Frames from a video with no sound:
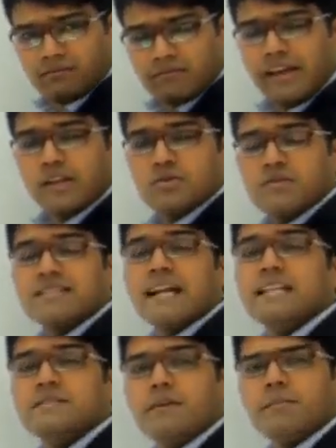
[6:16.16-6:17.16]
values which
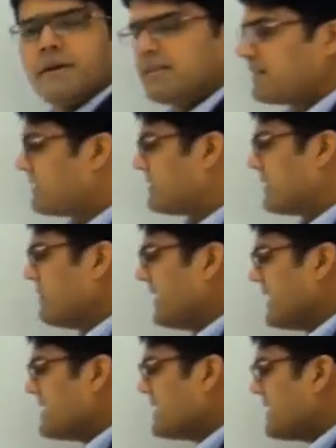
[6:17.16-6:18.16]
satisfy Pythagoras theorem,
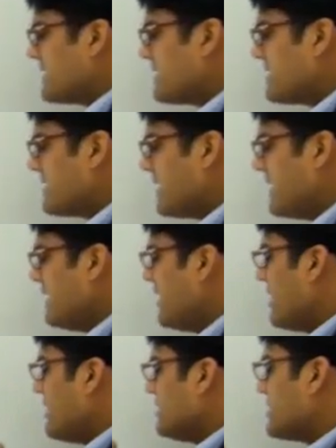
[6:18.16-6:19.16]
we can say this is
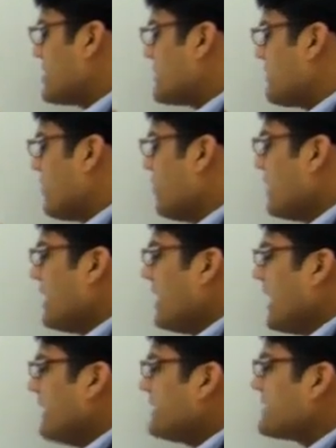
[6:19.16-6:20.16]
3, this is
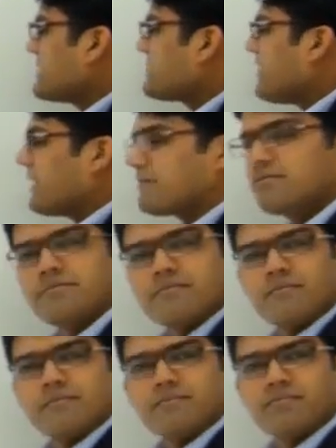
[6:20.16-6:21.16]
4 and this is
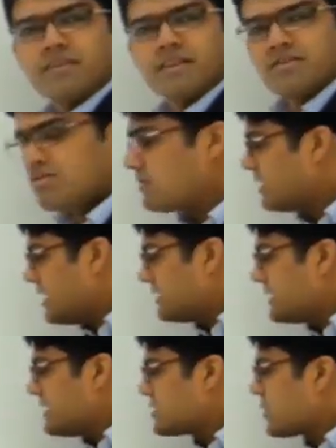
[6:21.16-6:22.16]
5. Yes or
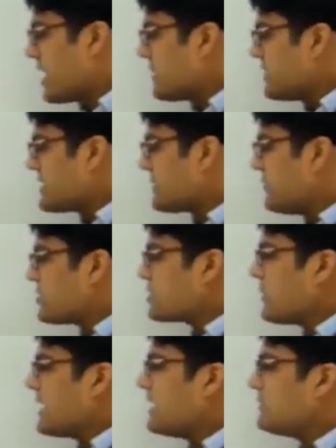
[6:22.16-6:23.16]
no? 3 square plus 4
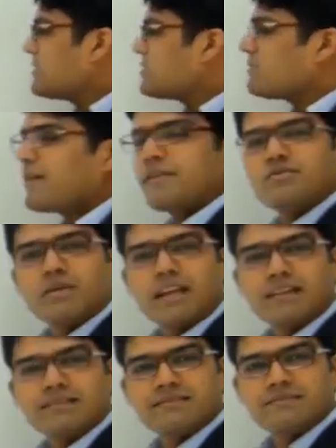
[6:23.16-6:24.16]
square equals to 5
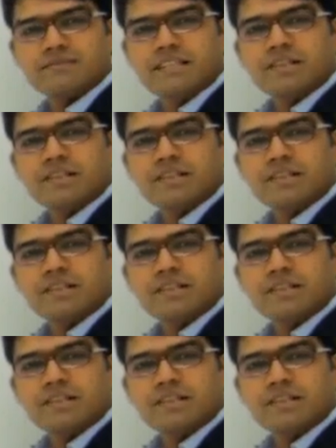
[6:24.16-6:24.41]
square.